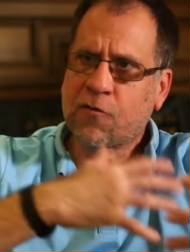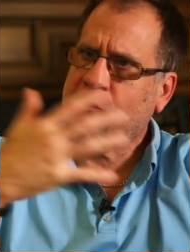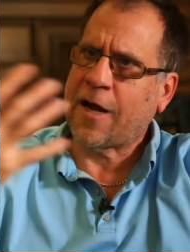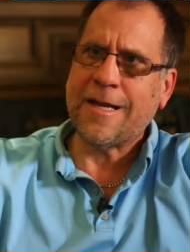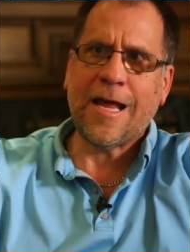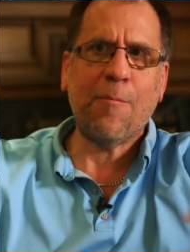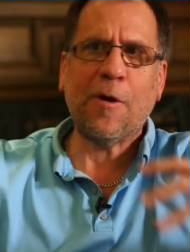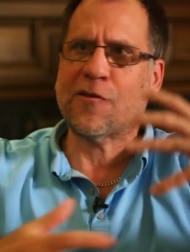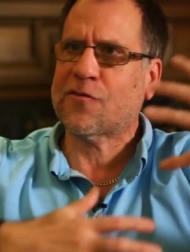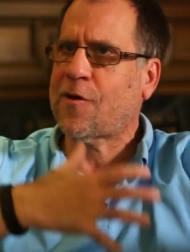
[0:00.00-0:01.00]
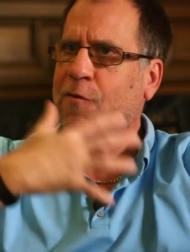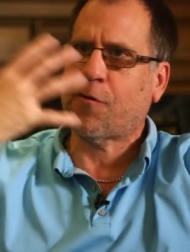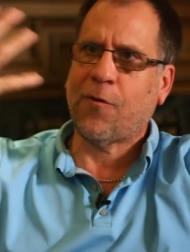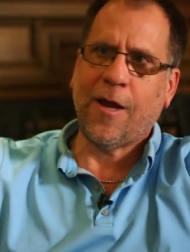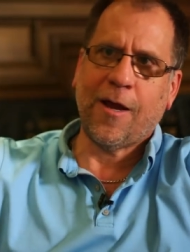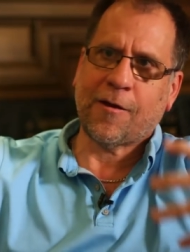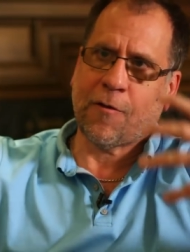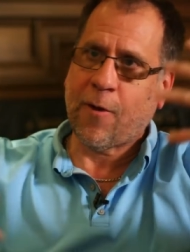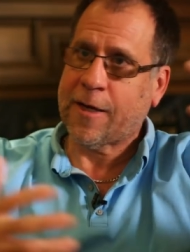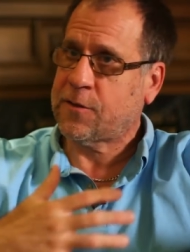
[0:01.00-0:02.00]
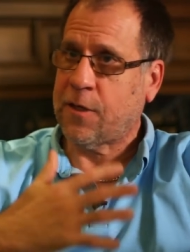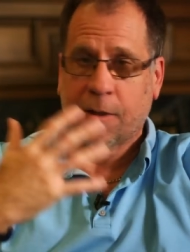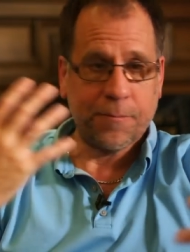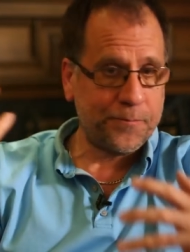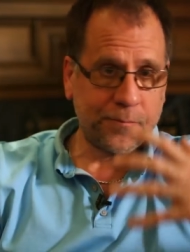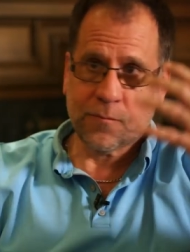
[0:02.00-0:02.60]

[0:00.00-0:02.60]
dynamic self-correcting,